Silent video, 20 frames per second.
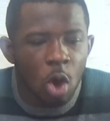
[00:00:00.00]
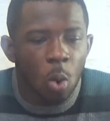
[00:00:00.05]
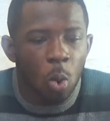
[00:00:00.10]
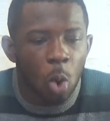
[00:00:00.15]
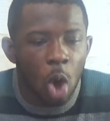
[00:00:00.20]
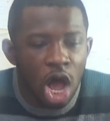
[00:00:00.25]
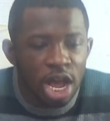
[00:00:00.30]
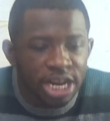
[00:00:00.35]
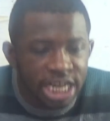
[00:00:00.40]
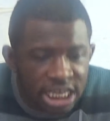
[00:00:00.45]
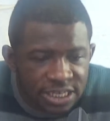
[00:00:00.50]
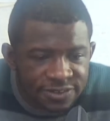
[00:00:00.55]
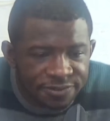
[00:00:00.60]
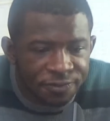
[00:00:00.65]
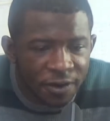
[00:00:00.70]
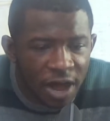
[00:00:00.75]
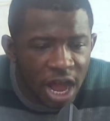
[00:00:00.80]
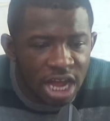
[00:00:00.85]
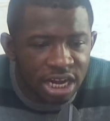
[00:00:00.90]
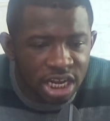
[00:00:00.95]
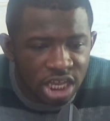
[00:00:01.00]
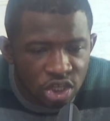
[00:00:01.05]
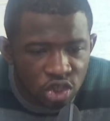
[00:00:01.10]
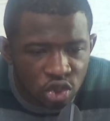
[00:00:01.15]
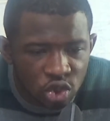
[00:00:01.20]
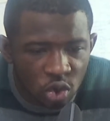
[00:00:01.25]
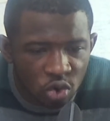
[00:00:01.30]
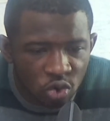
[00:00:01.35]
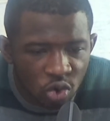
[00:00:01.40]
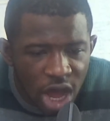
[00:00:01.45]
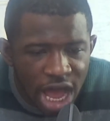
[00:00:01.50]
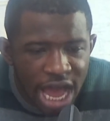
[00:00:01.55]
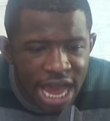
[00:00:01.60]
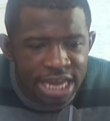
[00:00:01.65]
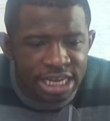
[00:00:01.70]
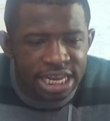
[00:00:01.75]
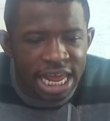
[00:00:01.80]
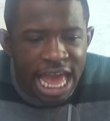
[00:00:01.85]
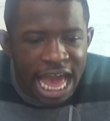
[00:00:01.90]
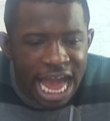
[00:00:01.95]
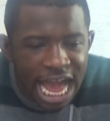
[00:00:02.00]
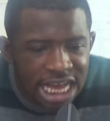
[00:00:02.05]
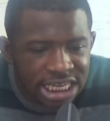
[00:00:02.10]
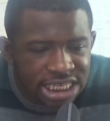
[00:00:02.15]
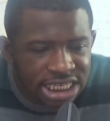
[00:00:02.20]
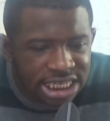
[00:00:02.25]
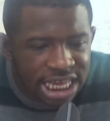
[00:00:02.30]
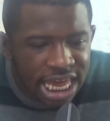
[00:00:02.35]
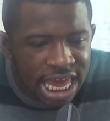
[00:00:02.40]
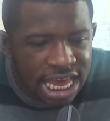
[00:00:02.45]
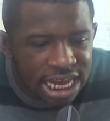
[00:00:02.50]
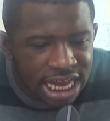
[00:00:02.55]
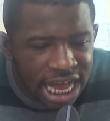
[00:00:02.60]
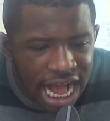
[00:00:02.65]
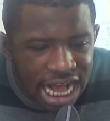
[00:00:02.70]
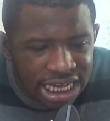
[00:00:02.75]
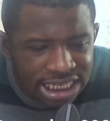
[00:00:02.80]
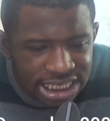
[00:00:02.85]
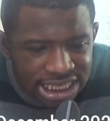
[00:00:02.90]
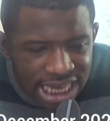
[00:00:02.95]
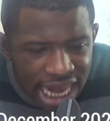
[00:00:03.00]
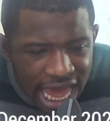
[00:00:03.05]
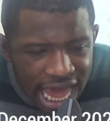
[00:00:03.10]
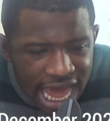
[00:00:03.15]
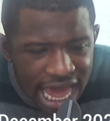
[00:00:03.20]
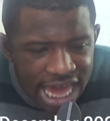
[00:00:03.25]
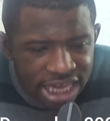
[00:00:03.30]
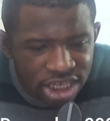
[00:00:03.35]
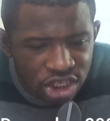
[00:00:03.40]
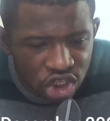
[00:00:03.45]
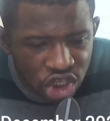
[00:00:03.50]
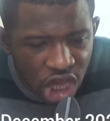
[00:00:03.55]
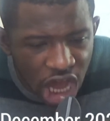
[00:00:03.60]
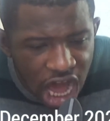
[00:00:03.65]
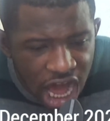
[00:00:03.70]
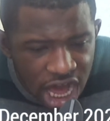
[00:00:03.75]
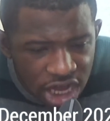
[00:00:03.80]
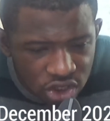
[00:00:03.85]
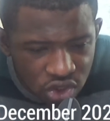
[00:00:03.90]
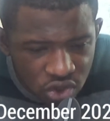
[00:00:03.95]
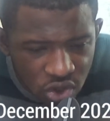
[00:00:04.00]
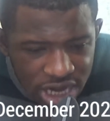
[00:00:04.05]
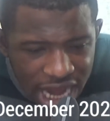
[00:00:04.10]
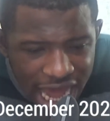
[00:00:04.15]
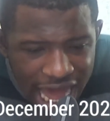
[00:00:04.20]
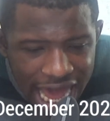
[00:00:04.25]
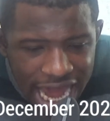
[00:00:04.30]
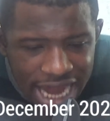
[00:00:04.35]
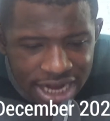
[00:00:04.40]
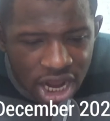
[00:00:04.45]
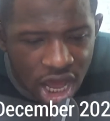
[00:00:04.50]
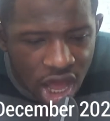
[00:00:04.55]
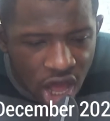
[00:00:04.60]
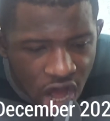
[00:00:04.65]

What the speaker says: One is fun is to ride and sing a sleigh song tonight.